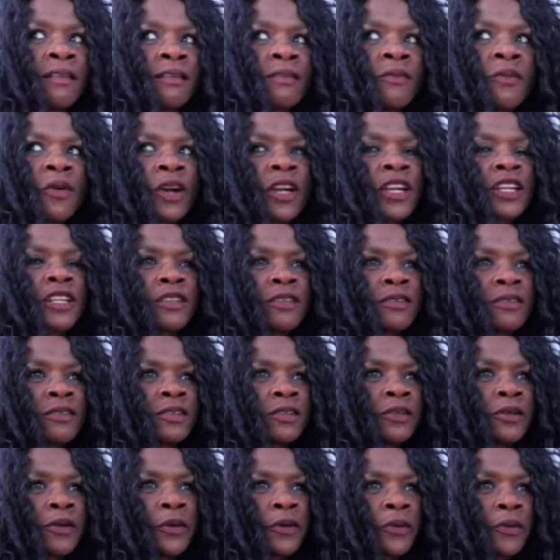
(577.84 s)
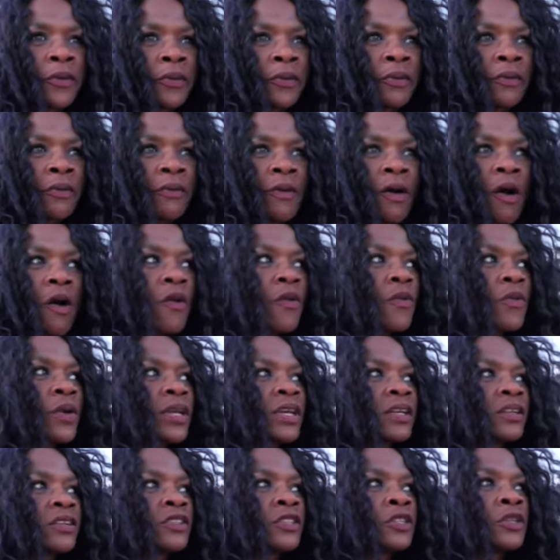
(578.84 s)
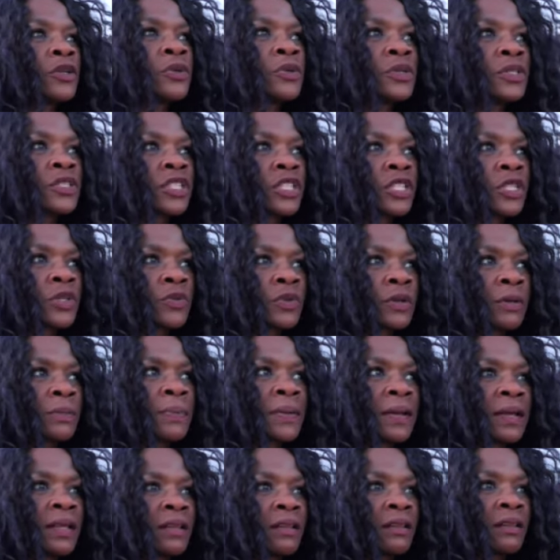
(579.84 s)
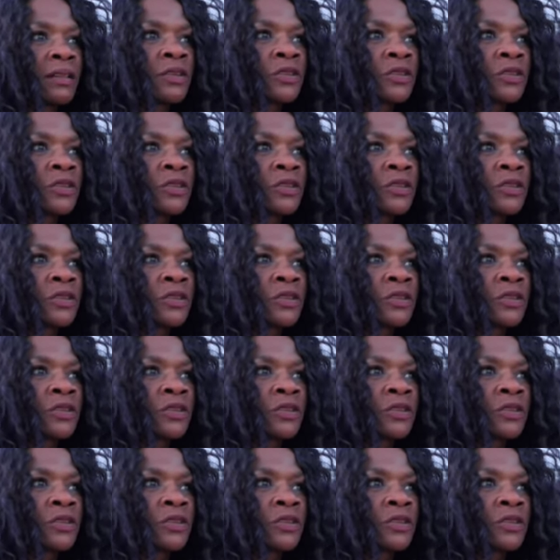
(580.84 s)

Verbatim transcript: what can you do? All we could do is just repeat